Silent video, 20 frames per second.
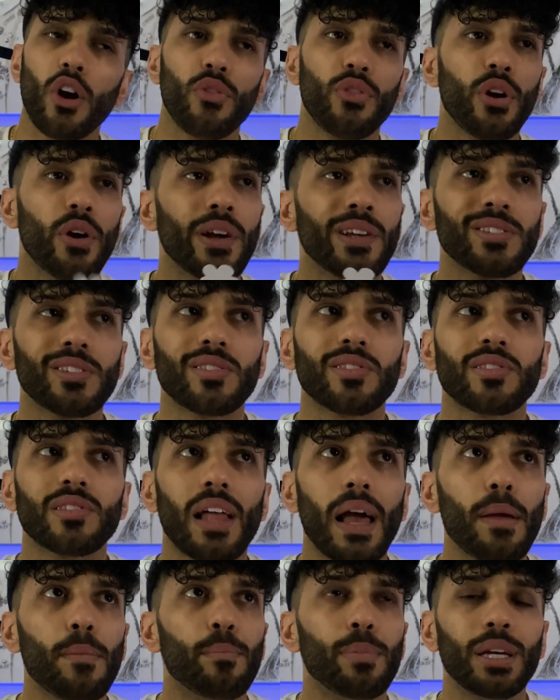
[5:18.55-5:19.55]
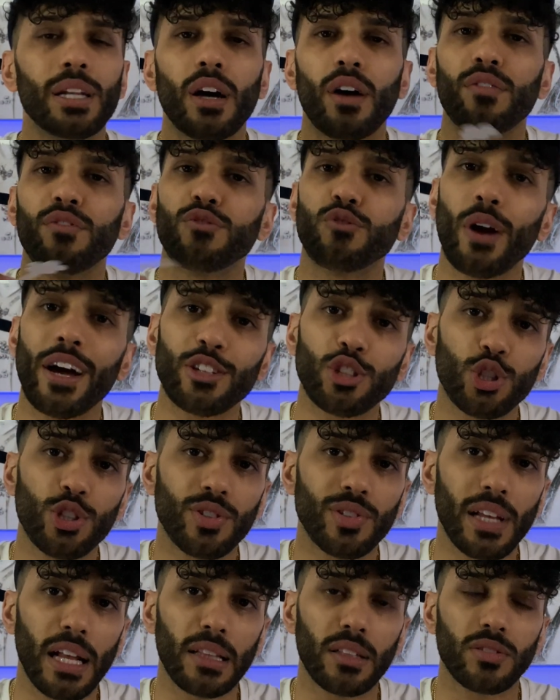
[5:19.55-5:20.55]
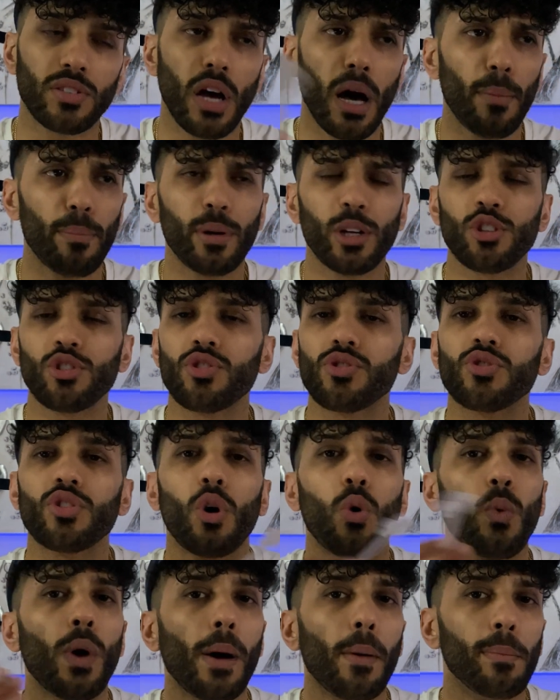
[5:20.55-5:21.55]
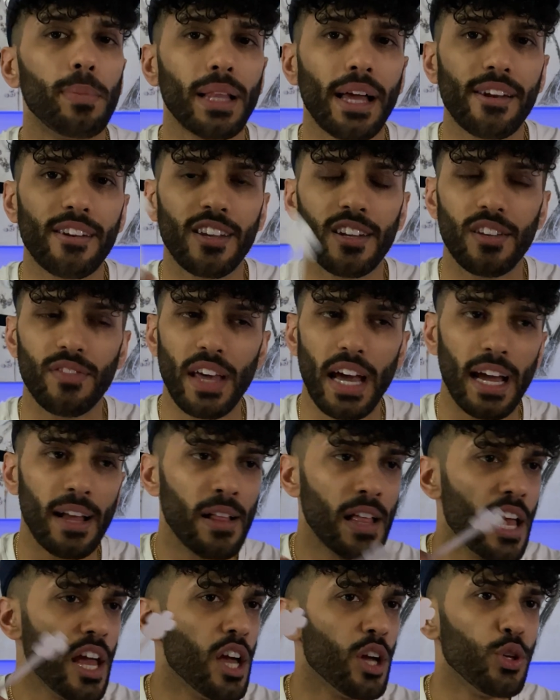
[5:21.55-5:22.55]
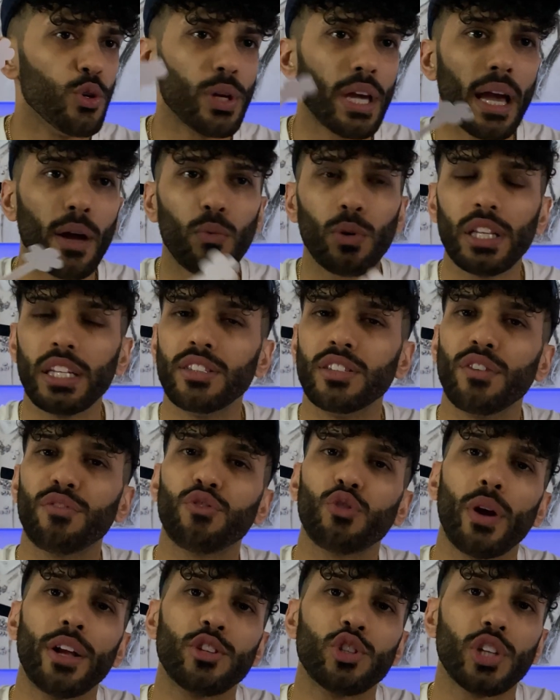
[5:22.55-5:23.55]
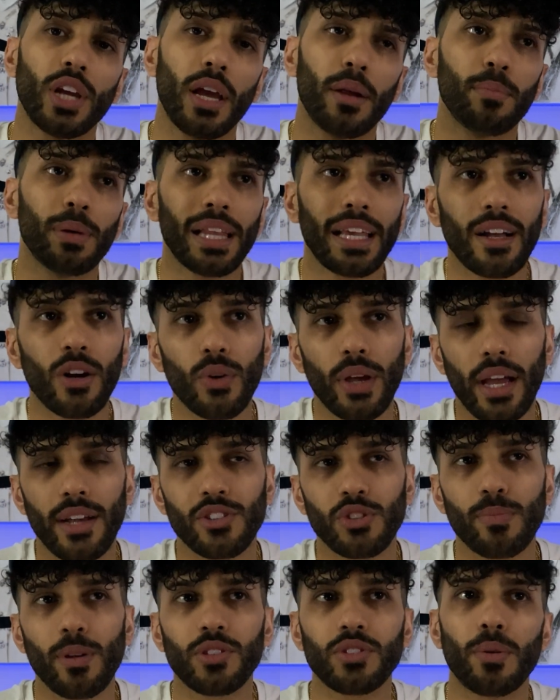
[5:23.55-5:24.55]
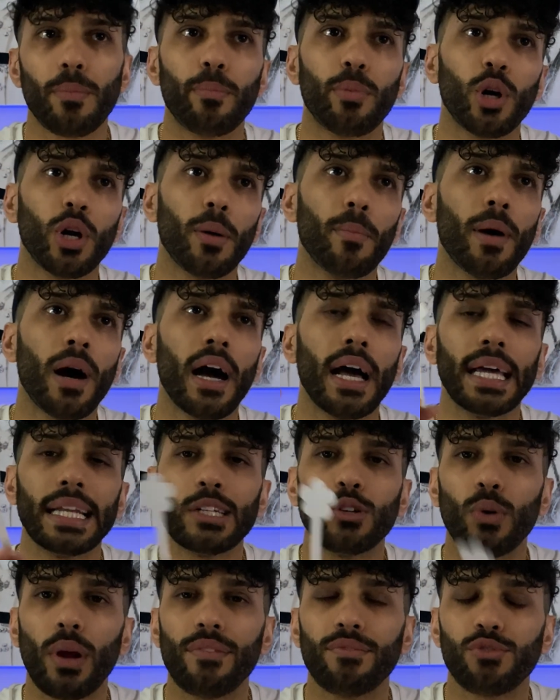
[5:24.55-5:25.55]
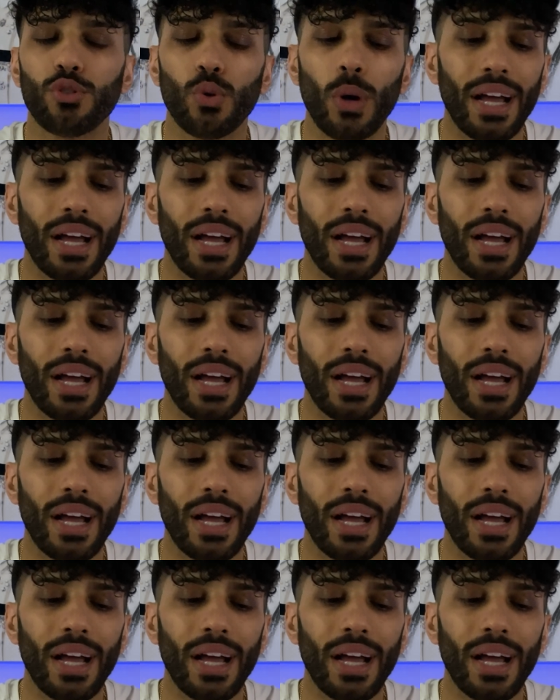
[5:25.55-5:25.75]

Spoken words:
There is a slight bit of freshness at the top, but it's so well blended that you can't really differentiate and be like, okay, I smell some bergamot and grapefruit.